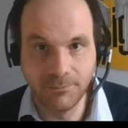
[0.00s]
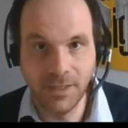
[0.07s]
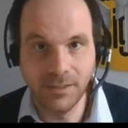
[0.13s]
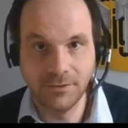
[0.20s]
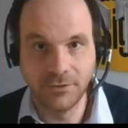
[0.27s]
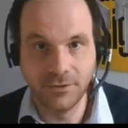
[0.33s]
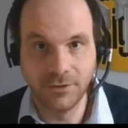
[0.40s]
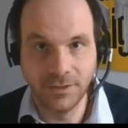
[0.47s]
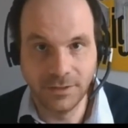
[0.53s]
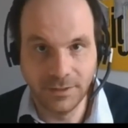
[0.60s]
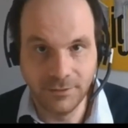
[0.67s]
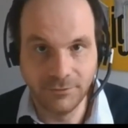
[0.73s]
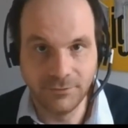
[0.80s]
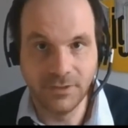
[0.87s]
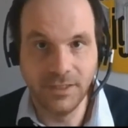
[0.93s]

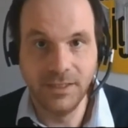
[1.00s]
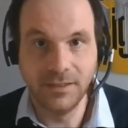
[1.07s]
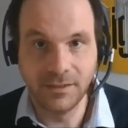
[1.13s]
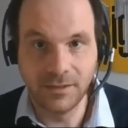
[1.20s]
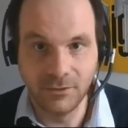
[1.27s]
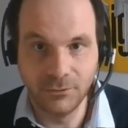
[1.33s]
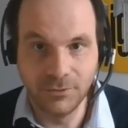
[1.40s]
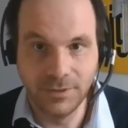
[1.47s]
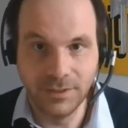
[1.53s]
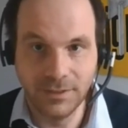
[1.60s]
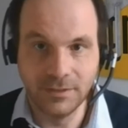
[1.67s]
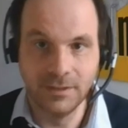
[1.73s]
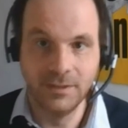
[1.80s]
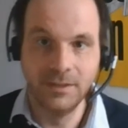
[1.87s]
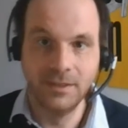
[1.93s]
alternatives, including